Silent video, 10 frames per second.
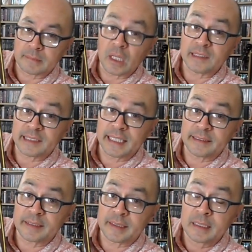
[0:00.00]

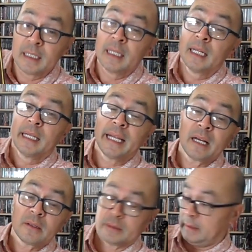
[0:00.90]
1980.
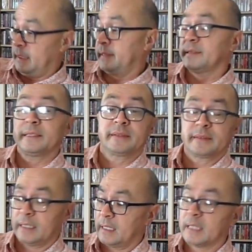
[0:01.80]
Now, this
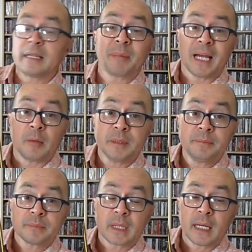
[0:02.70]
is a double
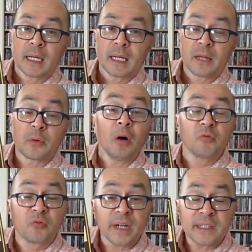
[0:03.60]
album. I thought,
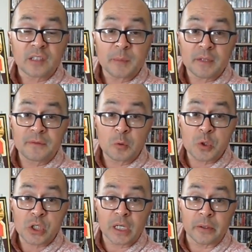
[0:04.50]
oh great, it's gonna be a full
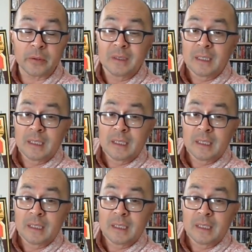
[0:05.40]
show,